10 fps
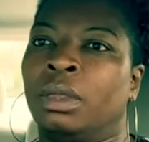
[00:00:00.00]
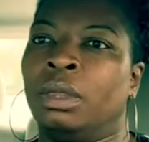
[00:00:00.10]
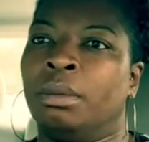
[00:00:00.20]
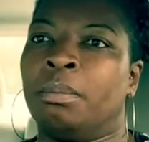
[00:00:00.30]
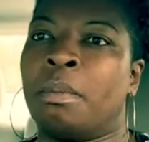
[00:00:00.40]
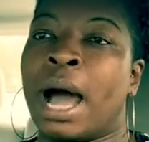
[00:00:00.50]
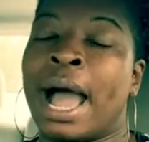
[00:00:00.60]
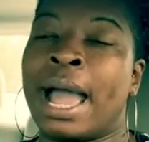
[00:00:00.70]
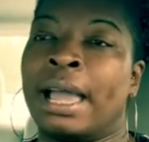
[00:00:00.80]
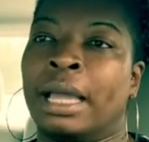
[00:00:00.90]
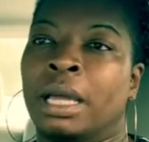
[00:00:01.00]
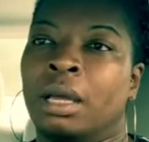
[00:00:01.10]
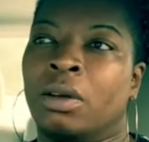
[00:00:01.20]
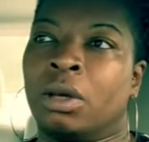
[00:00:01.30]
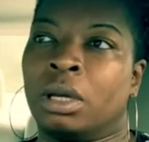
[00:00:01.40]
my
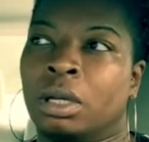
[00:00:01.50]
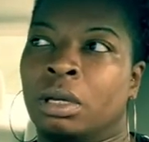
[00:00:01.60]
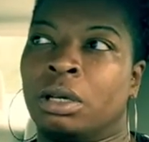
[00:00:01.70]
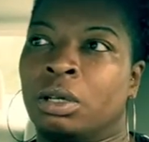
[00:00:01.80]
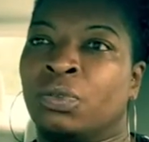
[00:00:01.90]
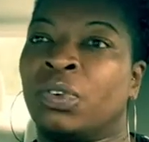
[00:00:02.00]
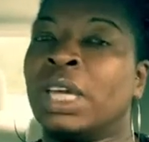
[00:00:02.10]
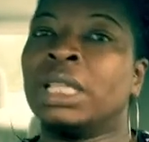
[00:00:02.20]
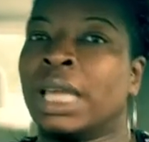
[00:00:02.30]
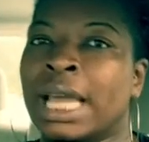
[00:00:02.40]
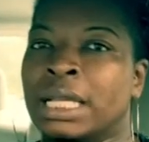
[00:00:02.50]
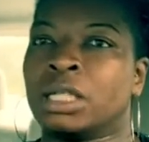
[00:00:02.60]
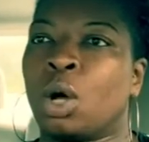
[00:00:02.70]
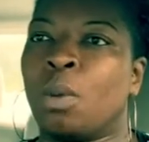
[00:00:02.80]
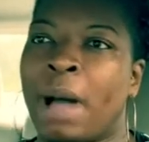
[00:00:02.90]
feeling as
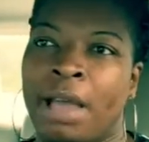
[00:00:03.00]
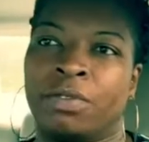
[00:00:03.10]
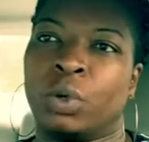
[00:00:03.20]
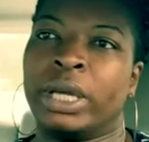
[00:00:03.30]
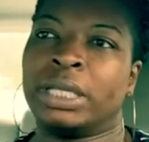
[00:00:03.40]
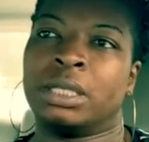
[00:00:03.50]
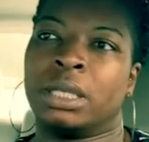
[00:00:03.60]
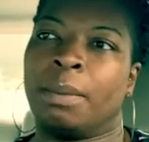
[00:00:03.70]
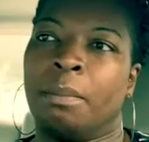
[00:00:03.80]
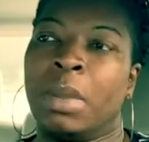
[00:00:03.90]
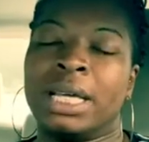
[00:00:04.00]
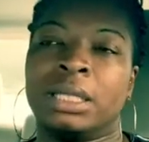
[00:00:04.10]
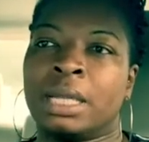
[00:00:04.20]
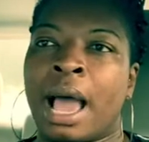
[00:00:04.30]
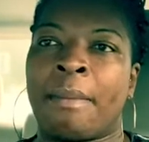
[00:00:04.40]
though my voice
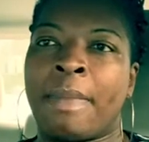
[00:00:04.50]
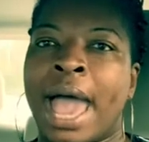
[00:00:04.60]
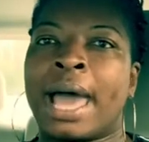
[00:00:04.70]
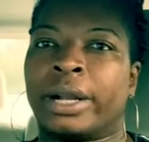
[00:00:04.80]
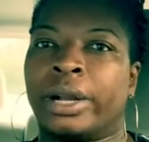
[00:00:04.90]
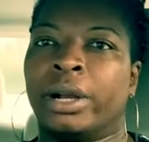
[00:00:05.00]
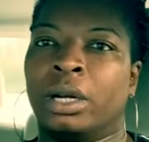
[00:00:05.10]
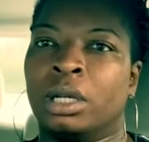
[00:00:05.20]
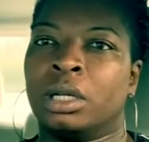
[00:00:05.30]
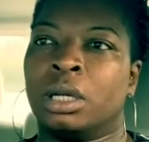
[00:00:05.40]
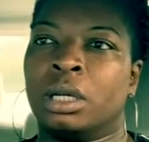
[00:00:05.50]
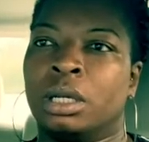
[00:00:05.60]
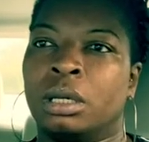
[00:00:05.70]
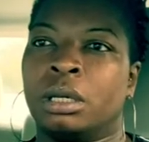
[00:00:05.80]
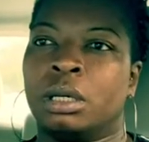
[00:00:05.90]
must not matter,
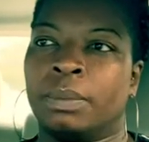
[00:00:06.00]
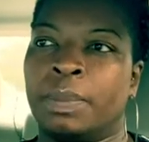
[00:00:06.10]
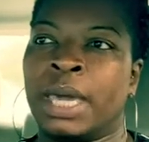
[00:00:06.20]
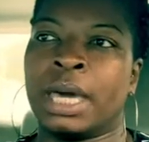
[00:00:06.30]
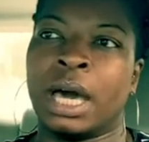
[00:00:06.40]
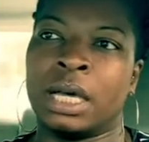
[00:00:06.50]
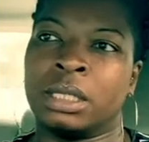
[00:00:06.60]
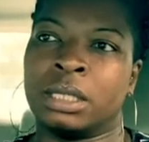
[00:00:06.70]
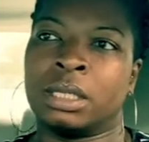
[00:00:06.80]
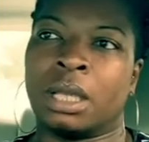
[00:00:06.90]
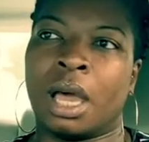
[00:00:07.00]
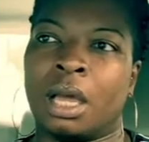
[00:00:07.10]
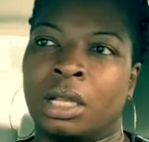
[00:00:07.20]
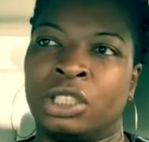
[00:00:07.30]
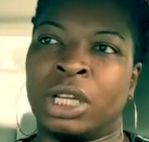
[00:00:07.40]
because
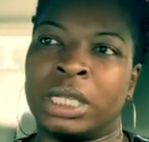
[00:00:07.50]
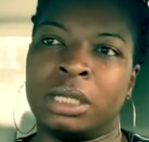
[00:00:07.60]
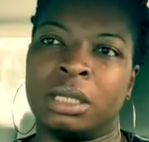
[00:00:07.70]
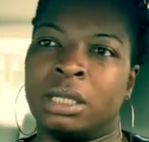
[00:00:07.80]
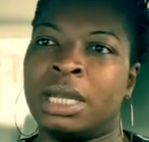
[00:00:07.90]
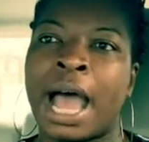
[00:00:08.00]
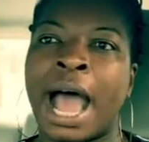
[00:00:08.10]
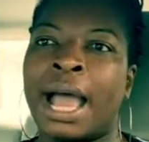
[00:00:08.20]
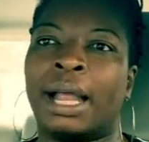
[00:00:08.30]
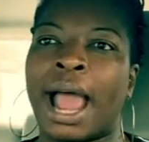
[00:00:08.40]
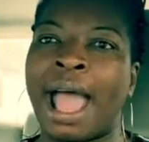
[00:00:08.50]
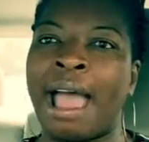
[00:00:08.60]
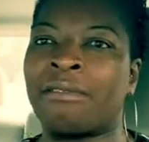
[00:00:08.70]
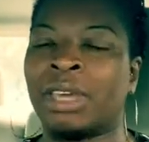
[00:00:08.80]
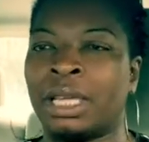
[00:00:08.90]
just not
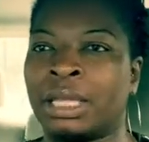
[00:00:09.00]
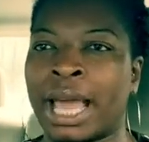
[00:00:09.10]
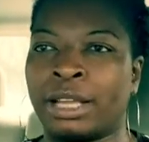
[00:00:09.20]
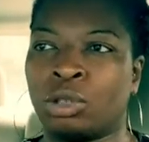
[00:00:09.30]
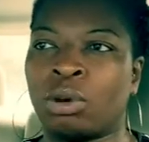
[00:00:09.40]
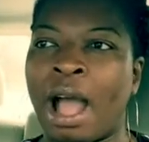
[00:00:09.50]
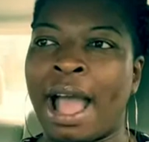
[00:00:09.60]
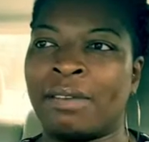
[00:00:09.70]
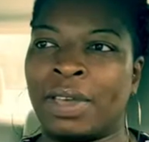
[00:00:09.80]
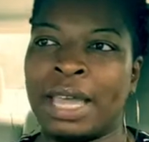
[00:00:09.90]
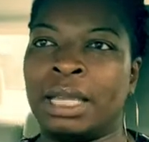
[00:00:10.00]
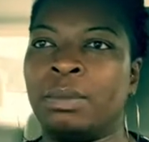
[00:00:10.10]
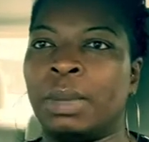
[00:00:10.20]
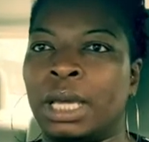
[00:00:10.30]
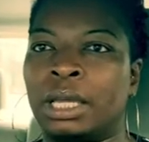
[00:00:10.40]
having that drive
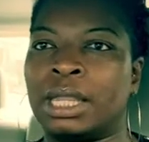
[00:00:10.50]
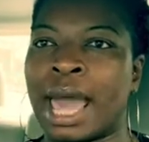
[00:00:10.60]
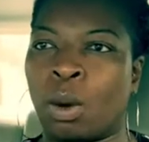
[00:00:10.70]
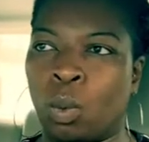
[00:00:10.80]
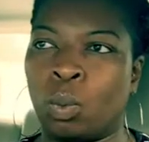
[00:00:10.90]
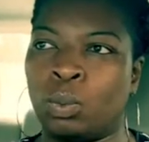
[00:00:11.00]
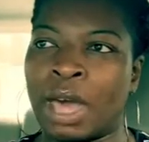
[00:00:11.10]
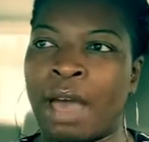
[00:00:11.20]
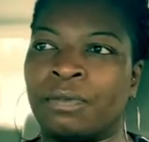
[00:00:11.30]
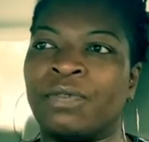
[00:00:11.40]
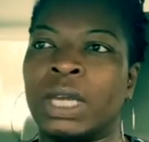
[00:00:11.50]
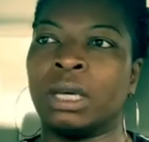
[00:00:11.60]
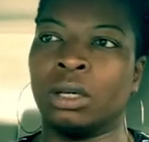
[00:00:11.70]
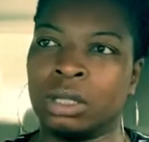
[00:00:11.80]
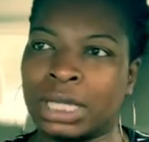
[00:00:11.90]
in me that
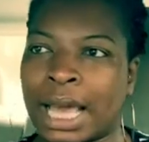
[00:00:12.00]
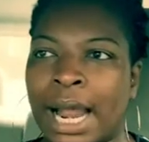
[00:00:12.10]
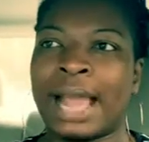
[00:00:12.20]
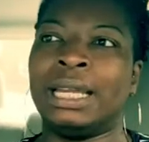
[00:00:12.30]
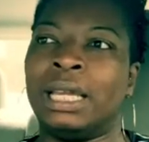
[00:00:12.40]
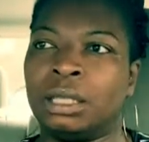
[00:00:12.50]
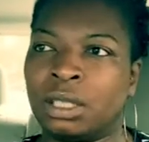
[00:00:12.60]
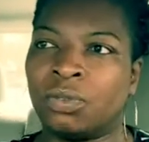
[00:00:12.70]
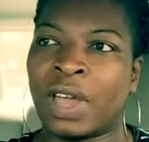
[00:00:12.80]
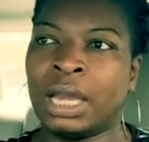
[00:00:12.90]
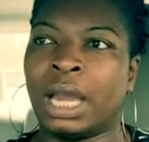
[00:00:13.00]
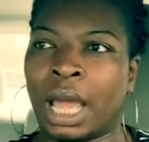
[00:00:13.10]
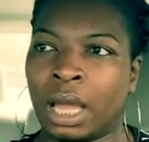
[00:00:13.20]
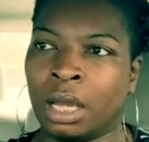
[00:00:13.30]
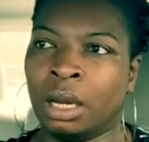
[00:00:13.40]
feels that I need
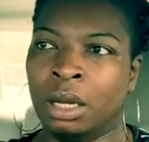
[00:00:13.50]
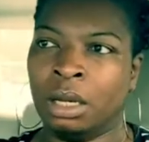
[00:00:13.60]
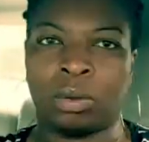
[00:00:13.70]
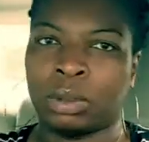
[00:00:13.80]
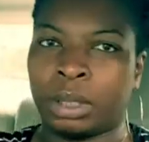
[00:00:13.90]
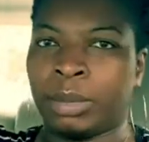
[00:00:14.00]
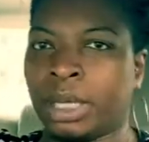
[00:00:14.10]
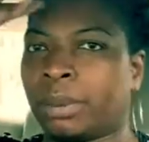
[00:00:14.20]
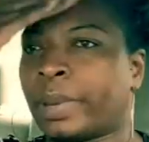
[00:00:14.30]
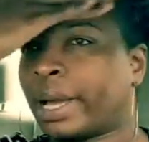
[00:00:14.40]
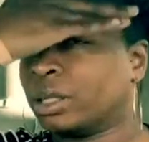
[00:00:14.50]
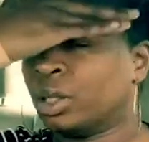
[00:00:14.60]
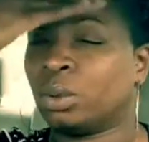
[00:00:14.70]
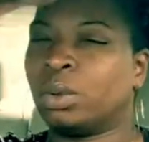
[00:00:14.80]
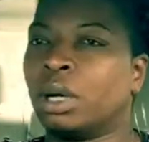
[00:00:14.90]
defending. Let me get back to